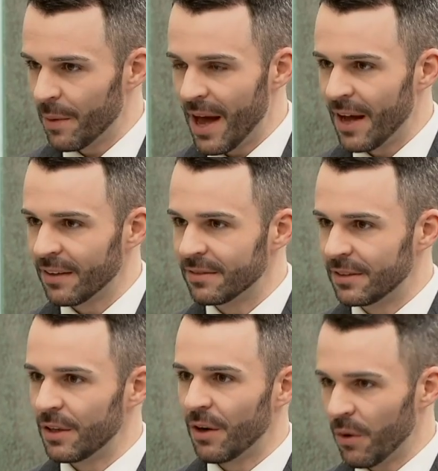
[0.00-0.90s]

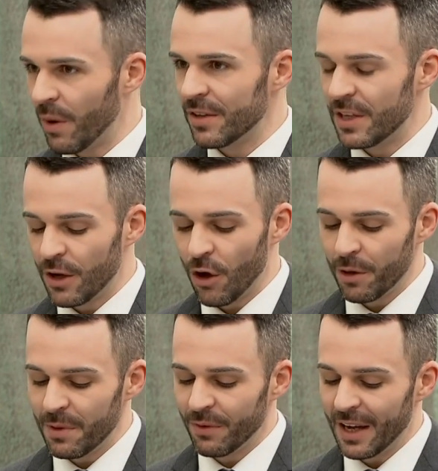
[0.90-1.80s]
about, as the
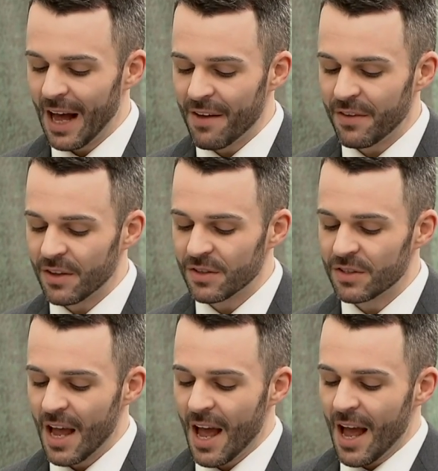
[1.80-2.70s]
economy
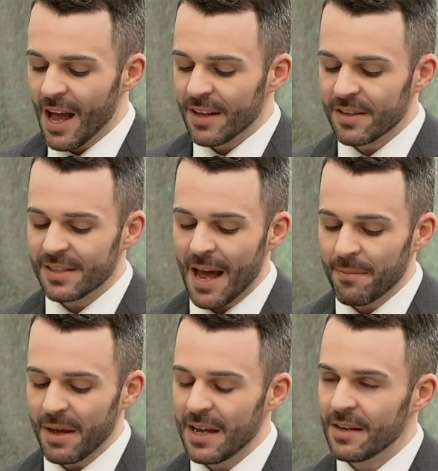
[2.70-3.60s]
recovers, does
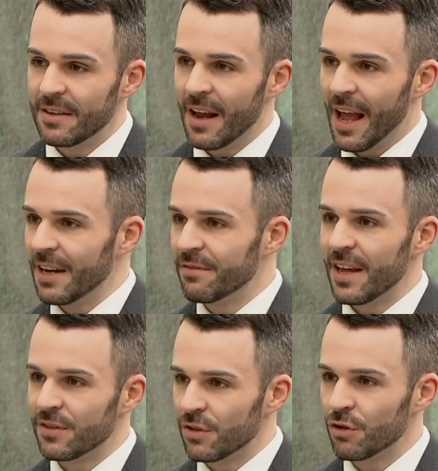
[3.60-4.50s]
that mean
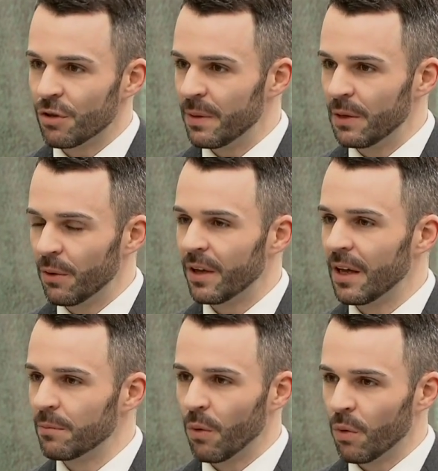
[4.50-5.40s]
investors should be
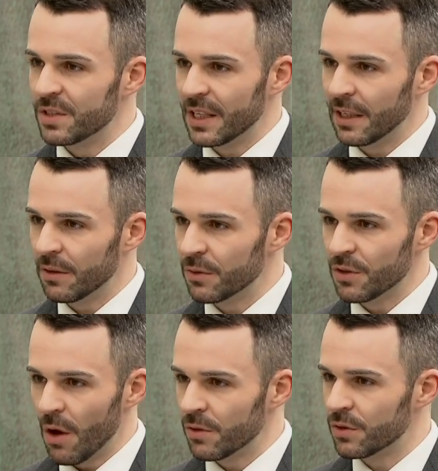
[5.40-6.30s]
looking at more cyclical
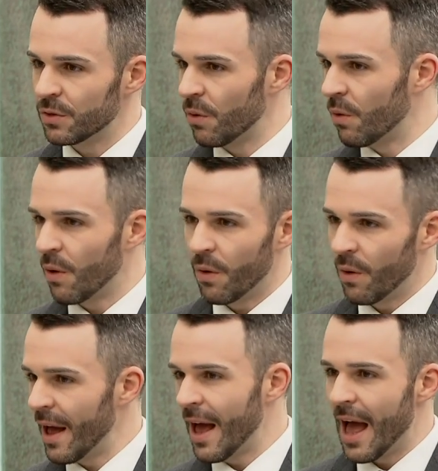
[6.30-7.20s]
stocks,
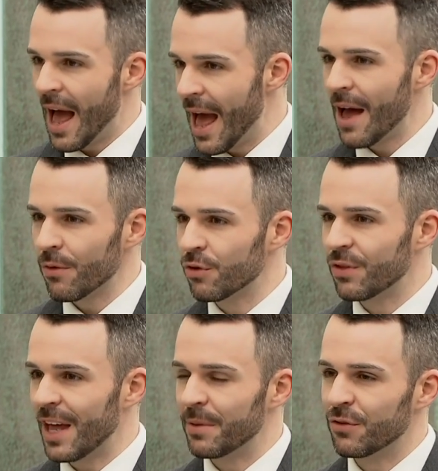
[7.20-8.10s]
or how
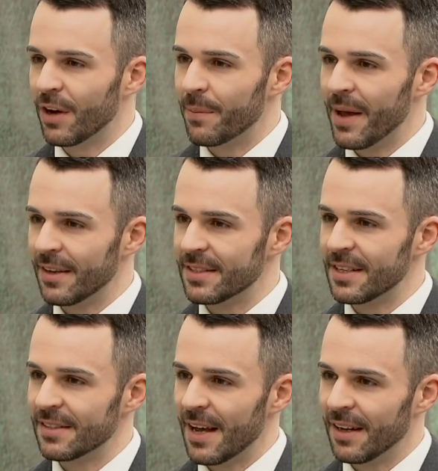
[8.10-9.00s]
should they be trying to balance
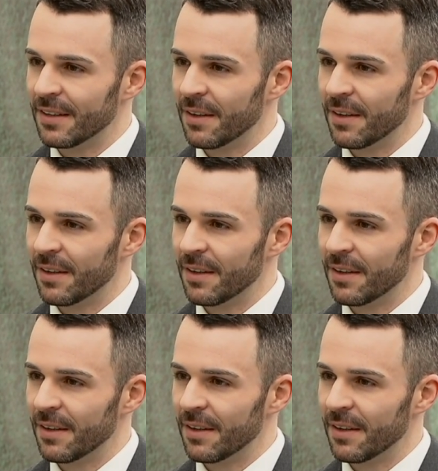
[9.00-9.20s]
things out?